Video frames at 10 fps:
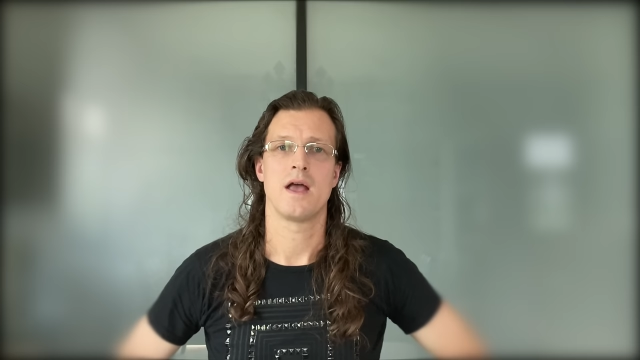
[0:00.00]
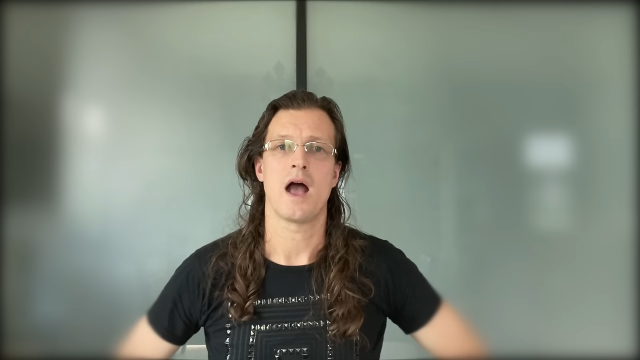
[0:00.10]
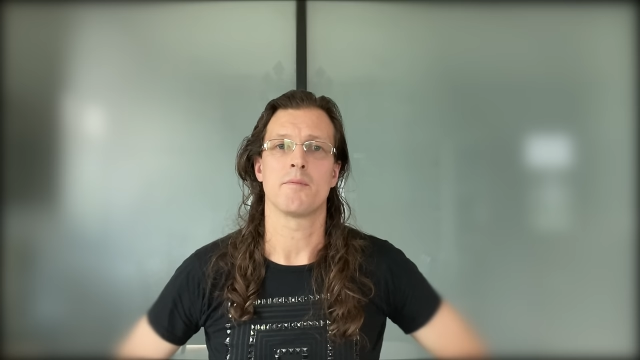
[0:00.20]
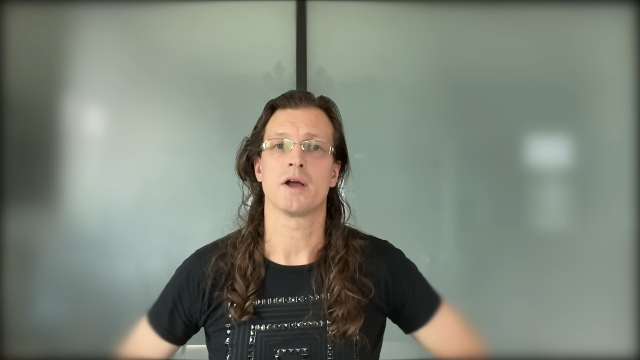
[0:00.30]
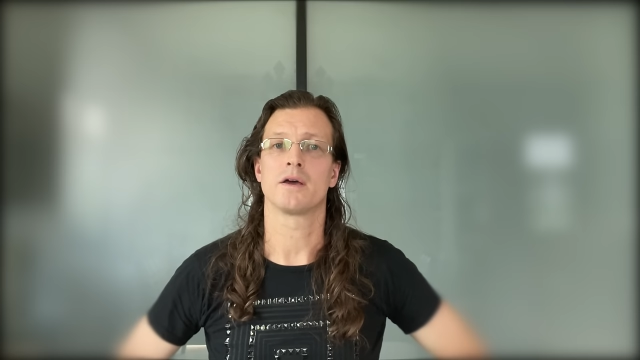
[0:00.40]

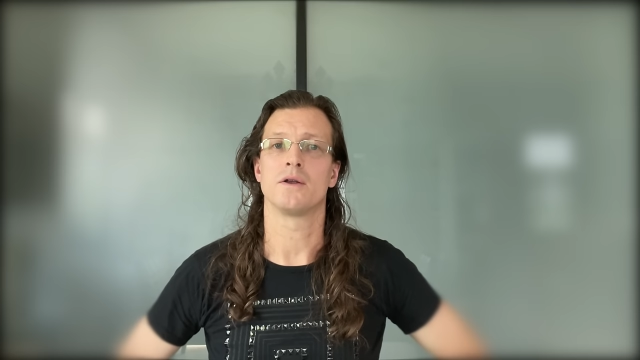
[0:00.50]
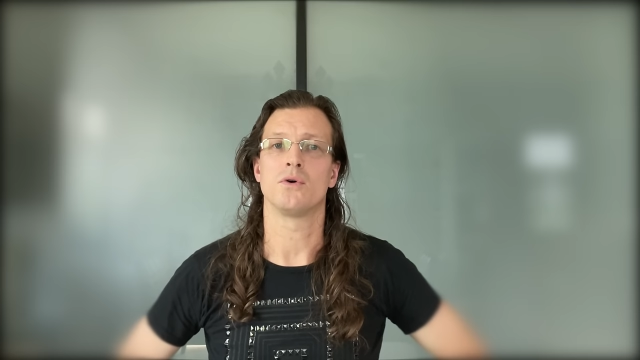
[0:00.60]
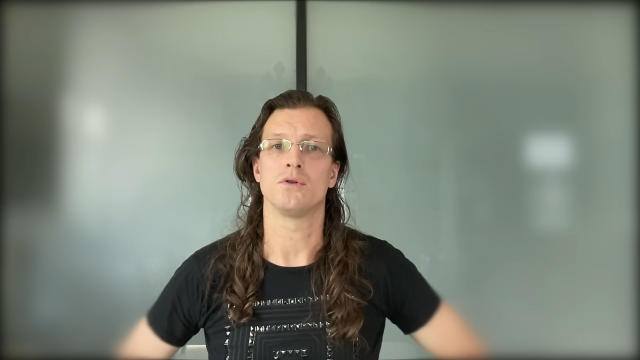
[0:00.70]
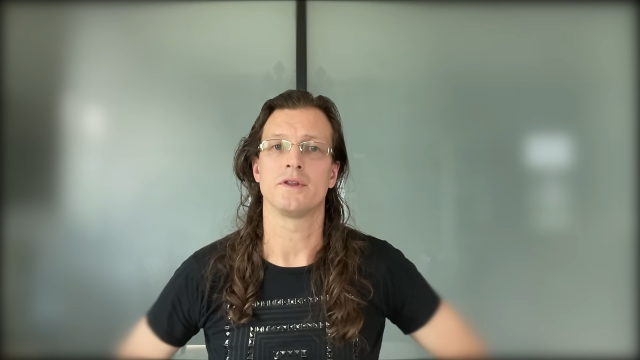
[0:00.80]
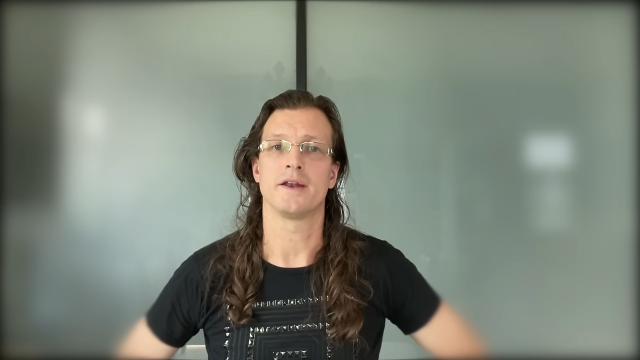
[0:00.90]
I'm not gonna
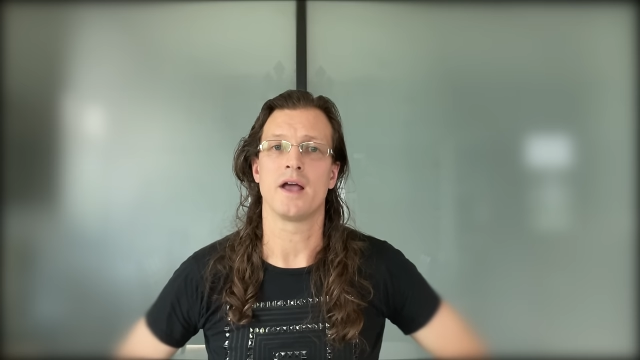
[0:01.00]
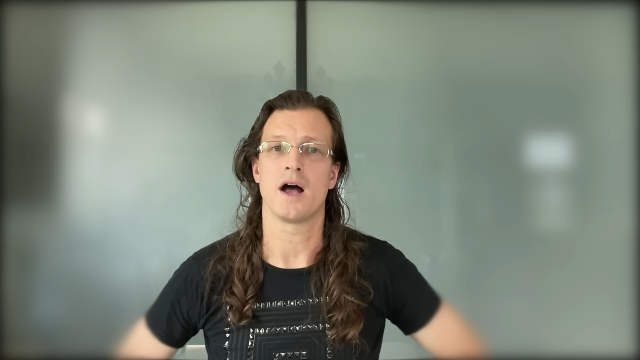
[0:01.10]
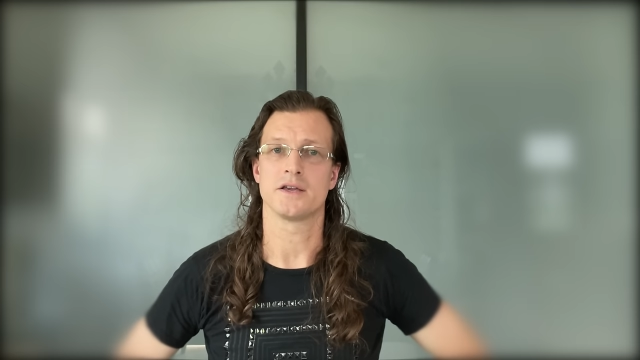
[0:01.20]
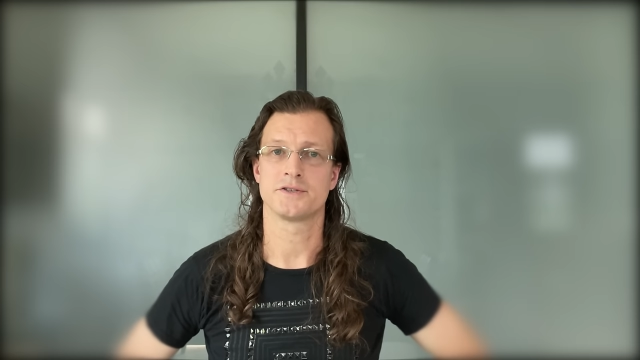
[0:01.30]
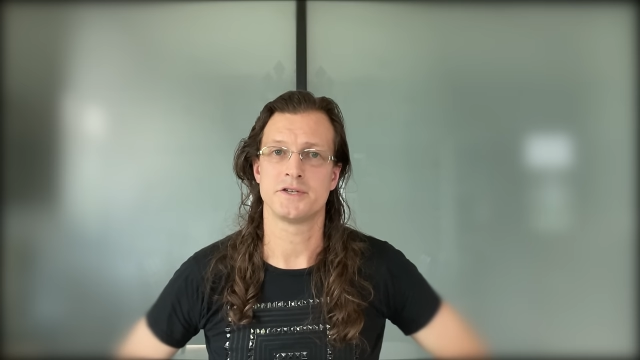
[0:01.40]
hold any
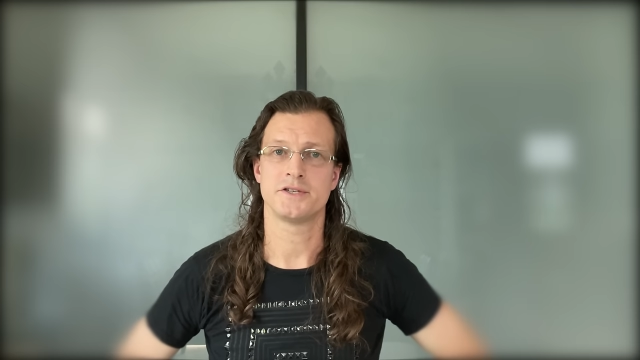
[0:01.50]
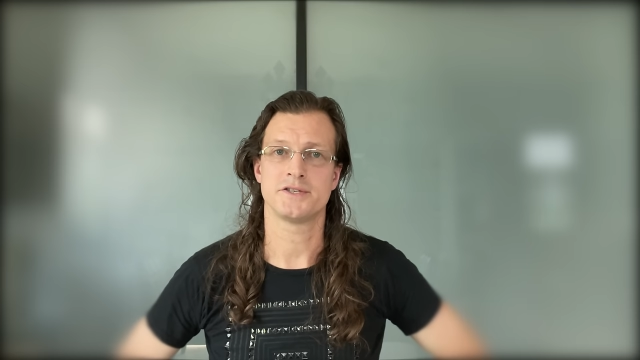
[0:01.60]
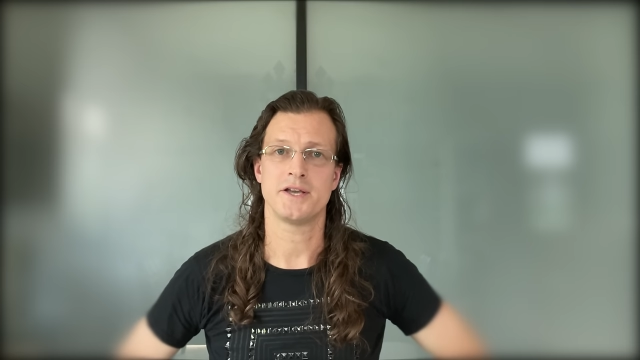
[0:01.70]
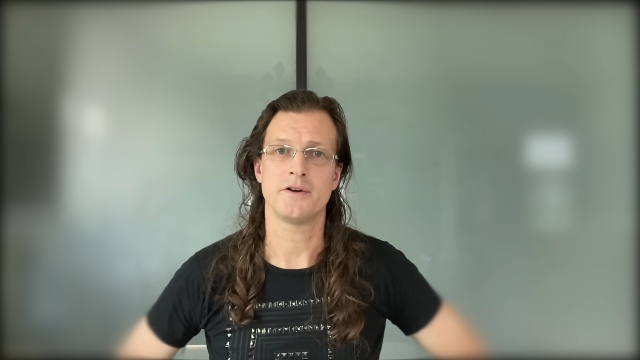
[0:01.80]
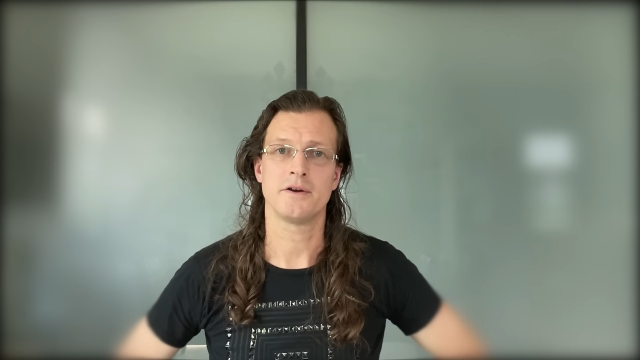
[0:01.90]
hostages
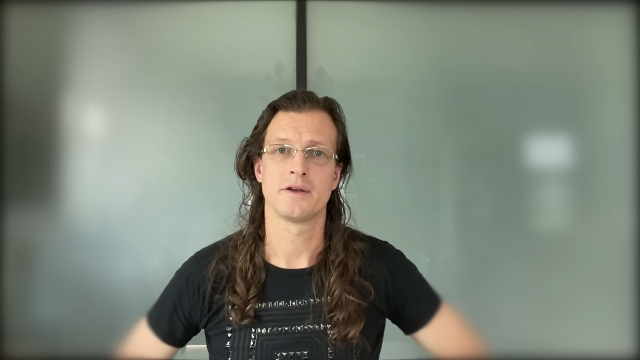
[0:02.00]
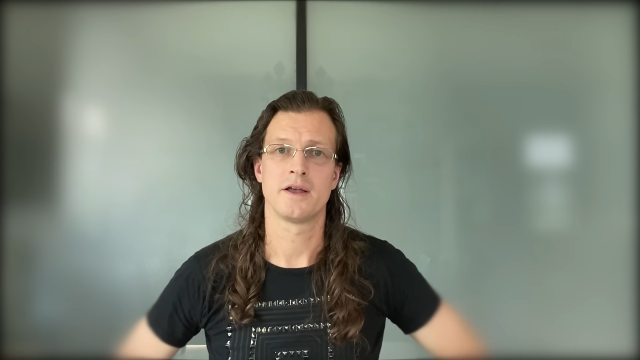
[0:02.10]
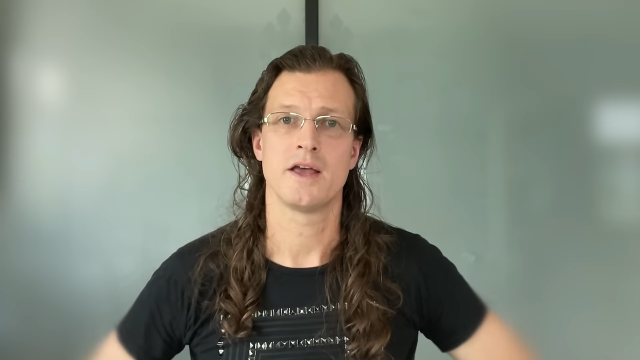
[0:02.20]
here.